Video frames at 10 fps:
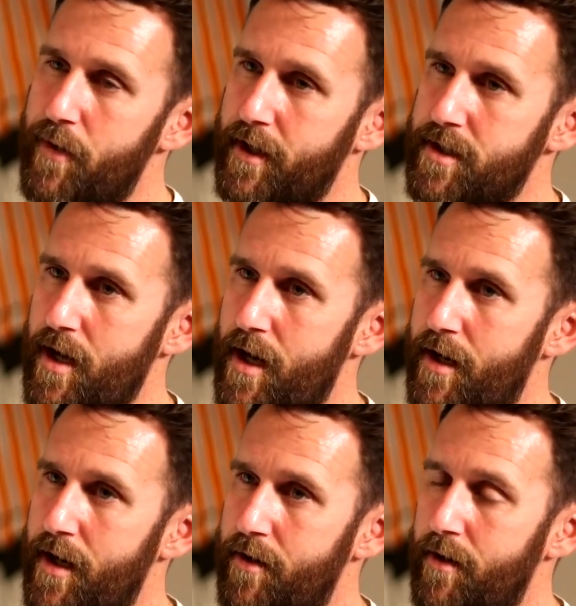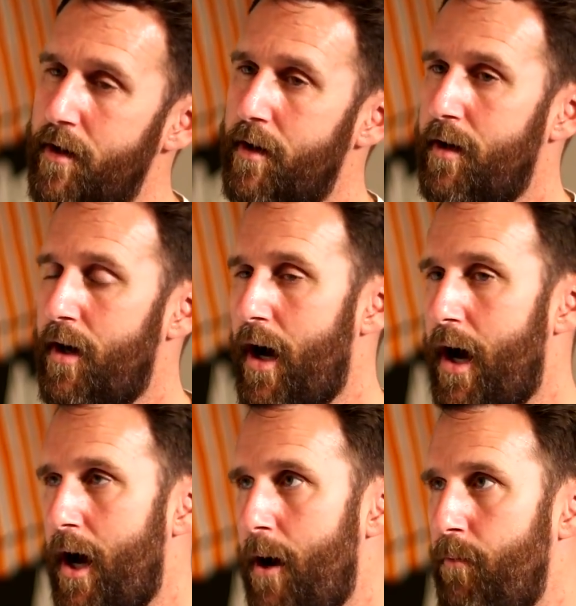magazine in
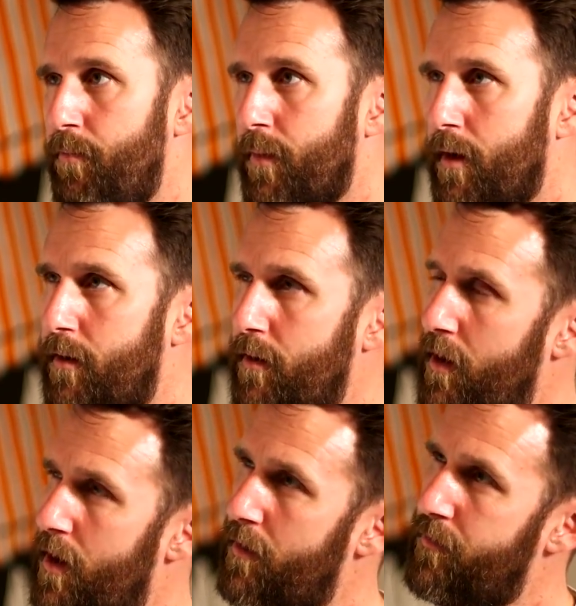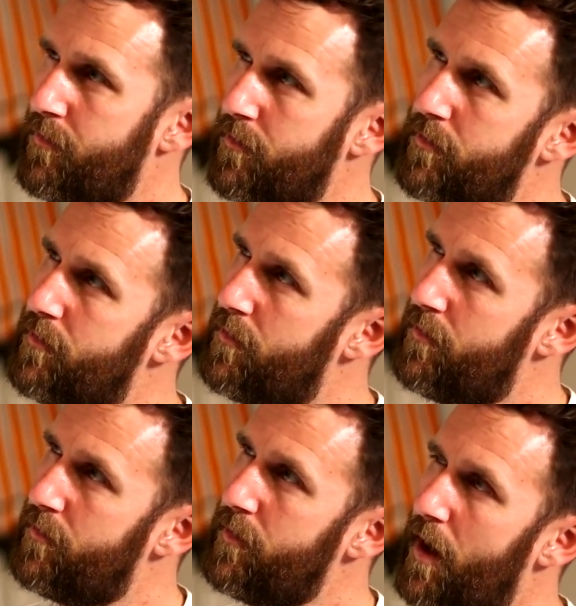um,
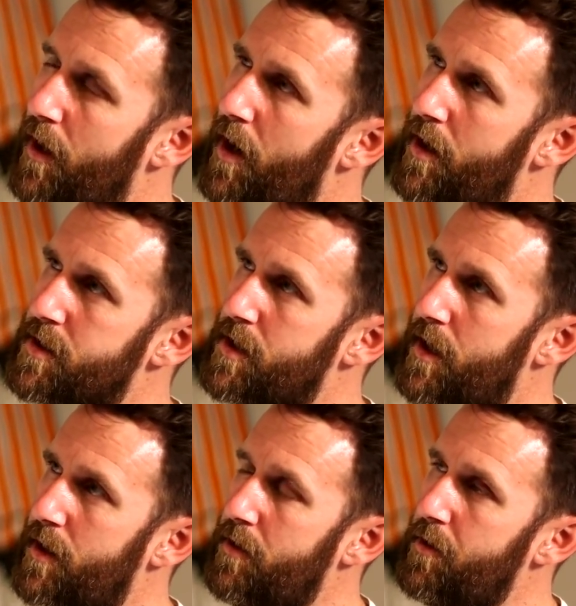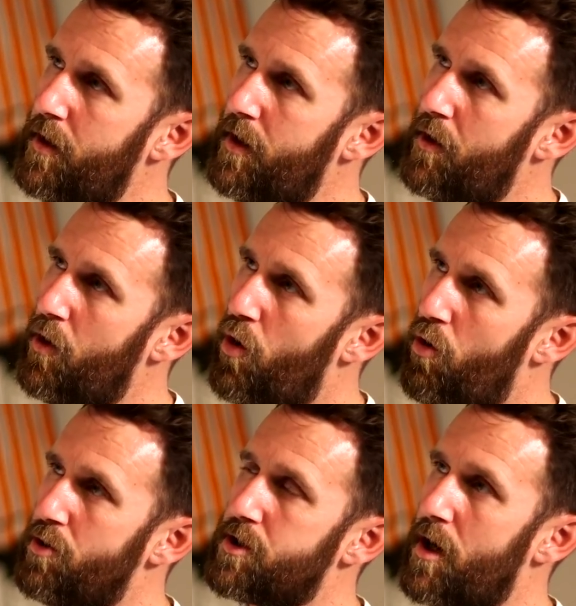yeah last year,
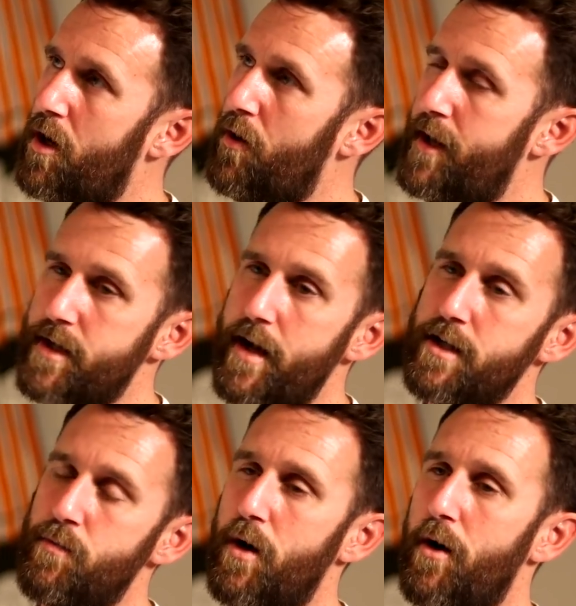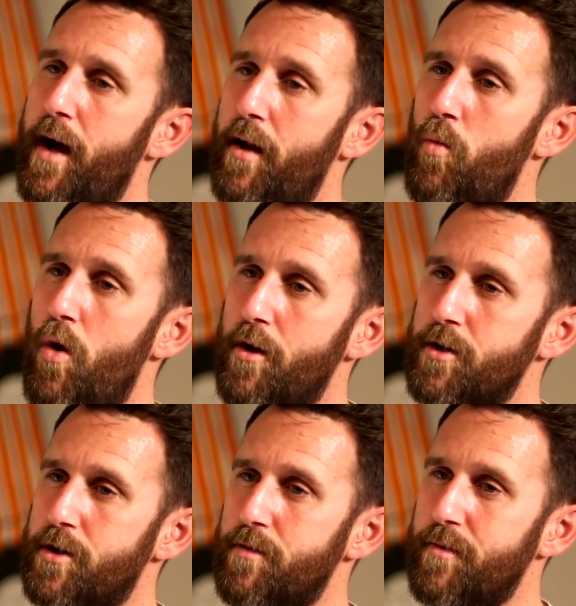also is an expert on Alan
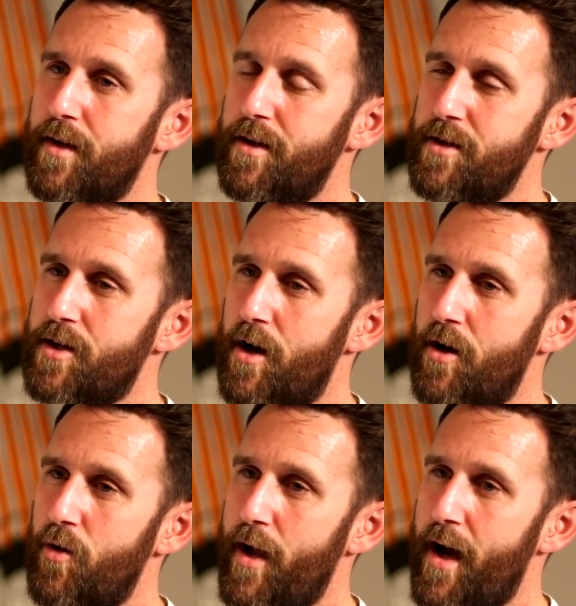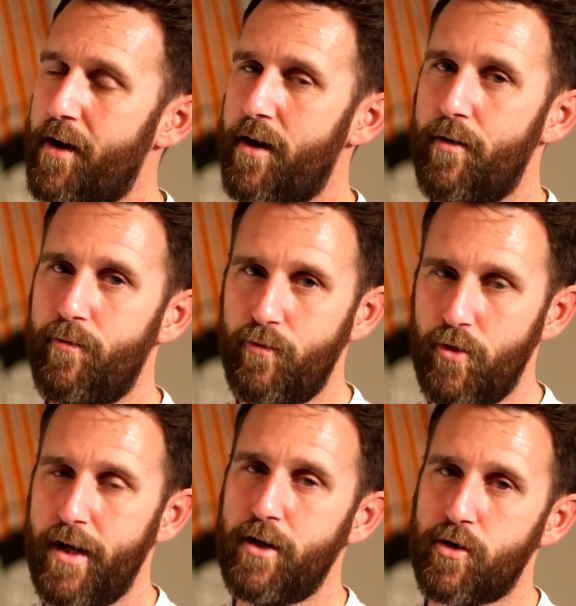Watts. So we had a
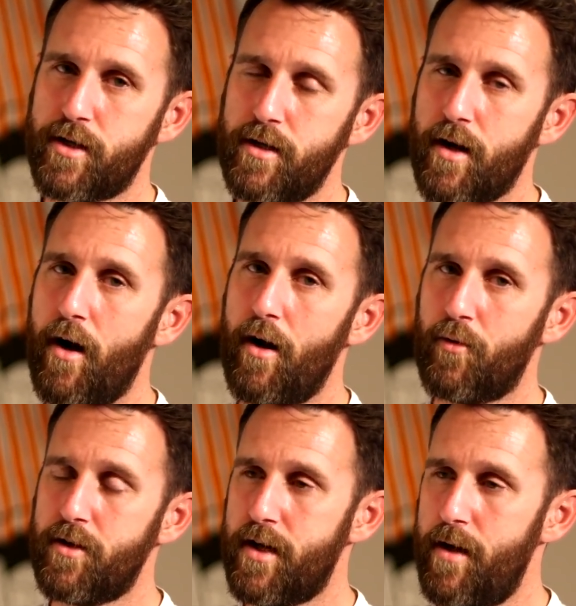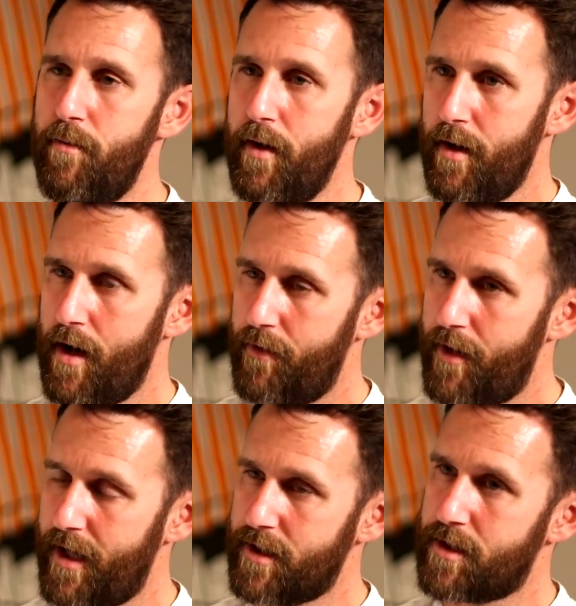really interesting dialogue with Tim, and
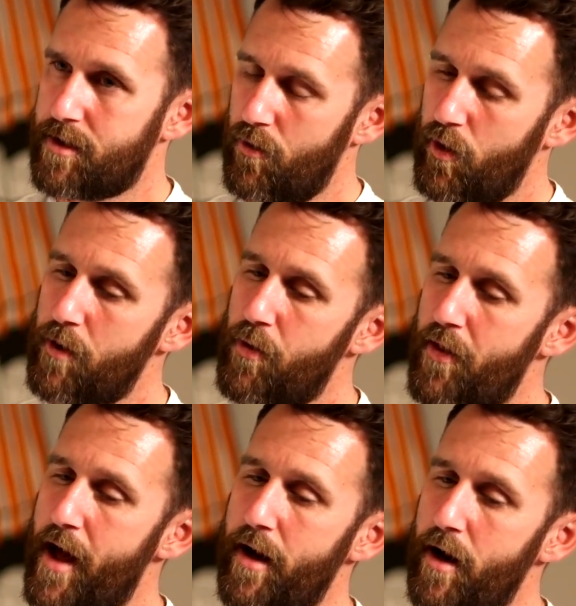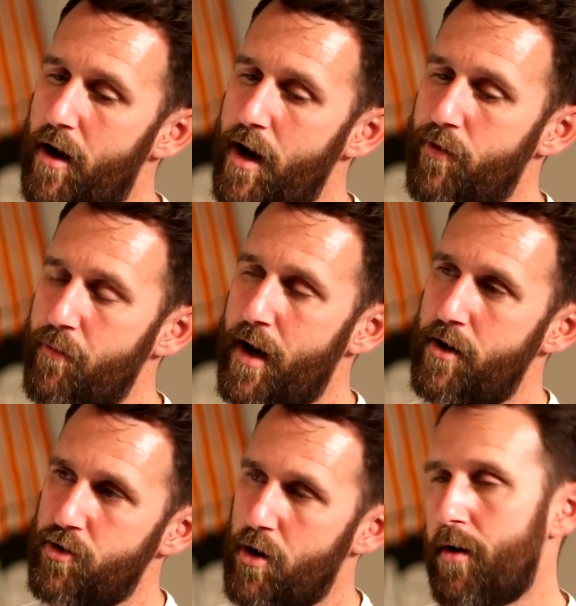that's we're going to put that live on
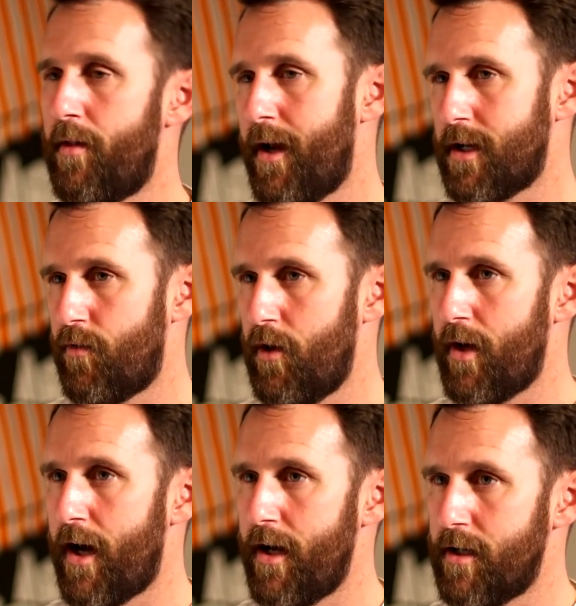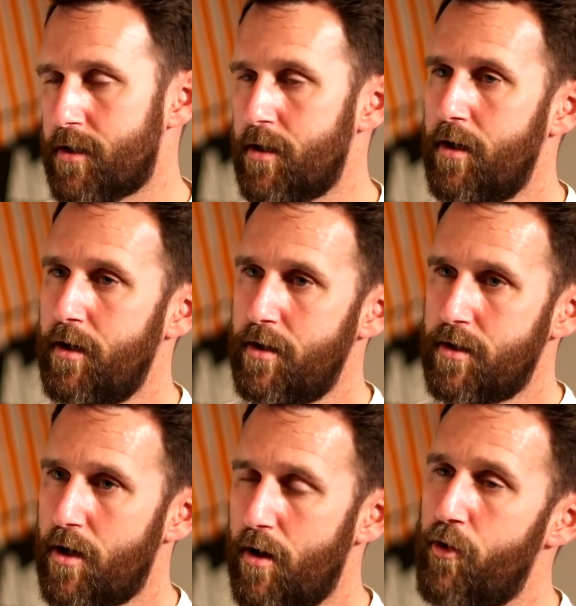Patreon in the next few days.
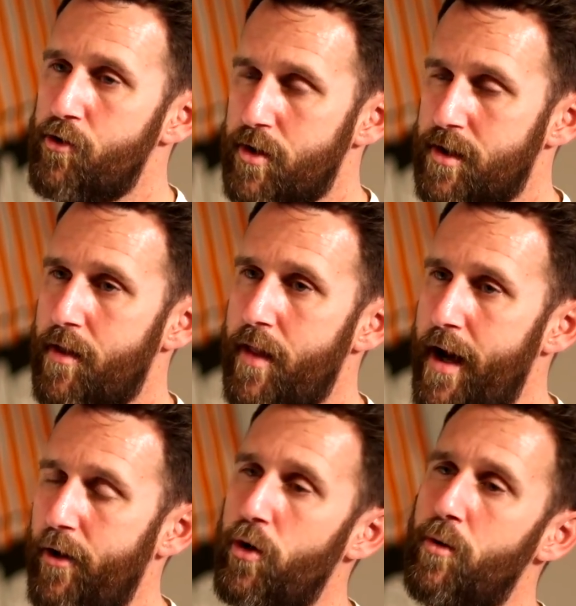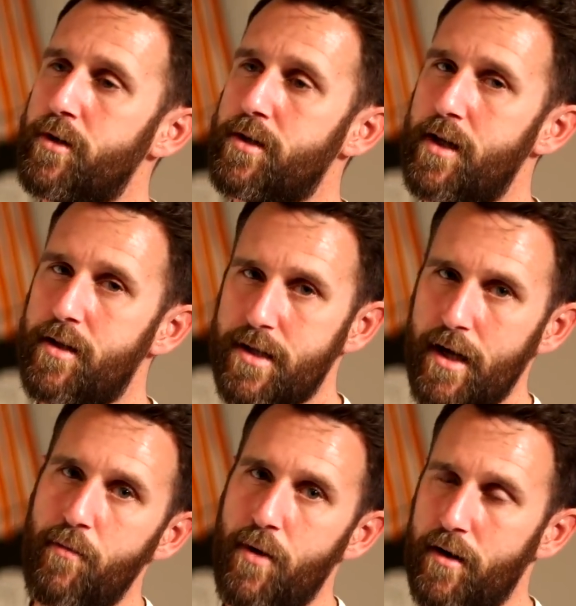So if you're interested in that, or you want to see the
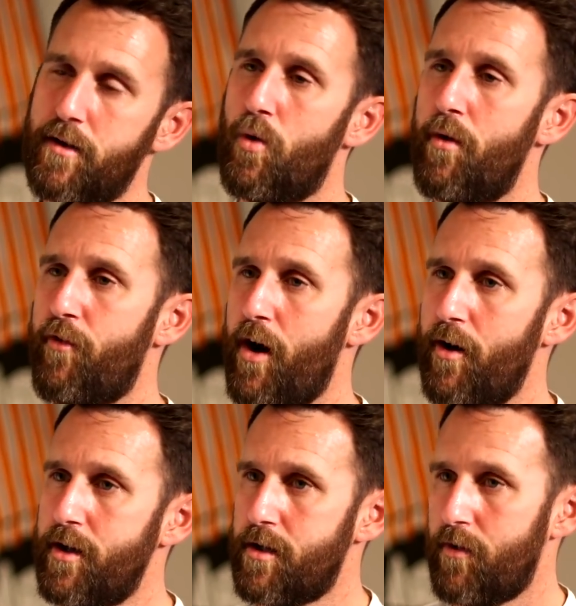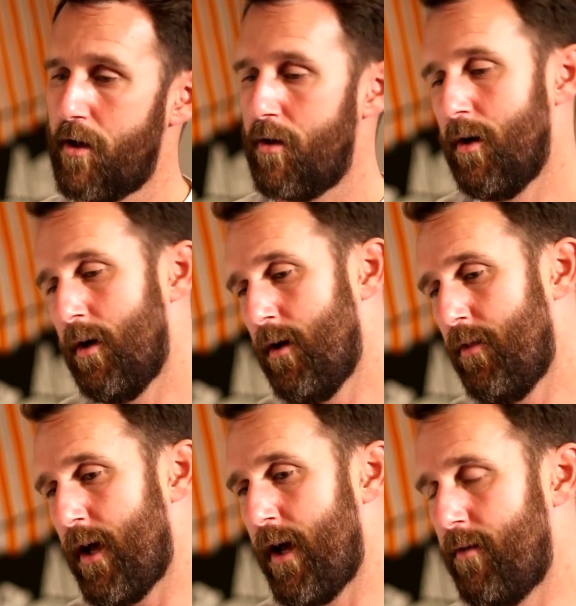second part of the Warren Farrell interview,
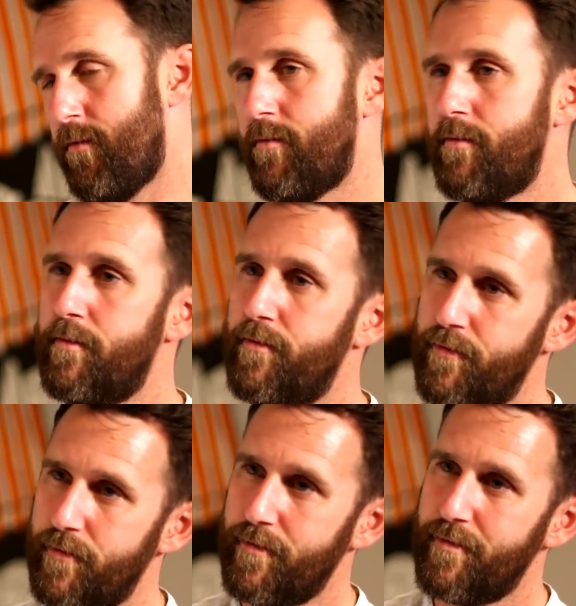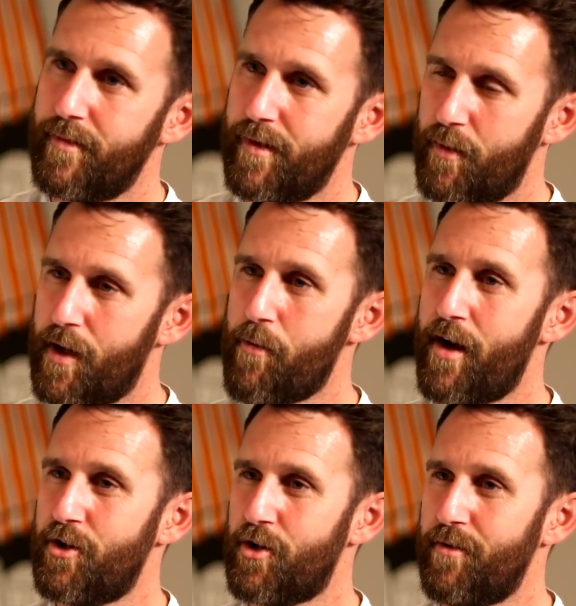then become a
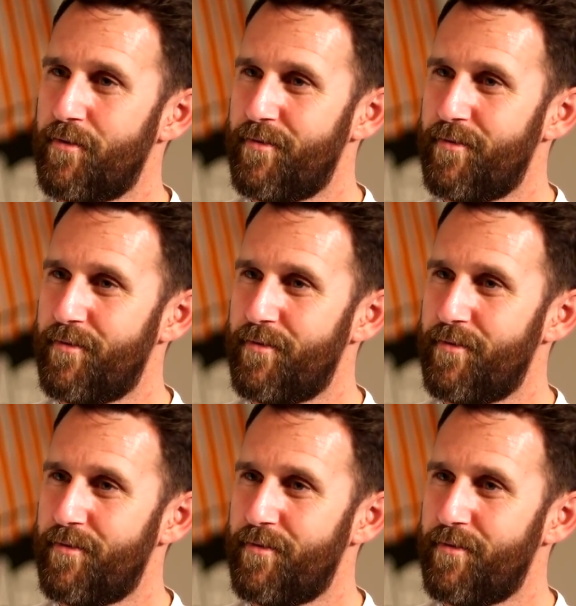patron.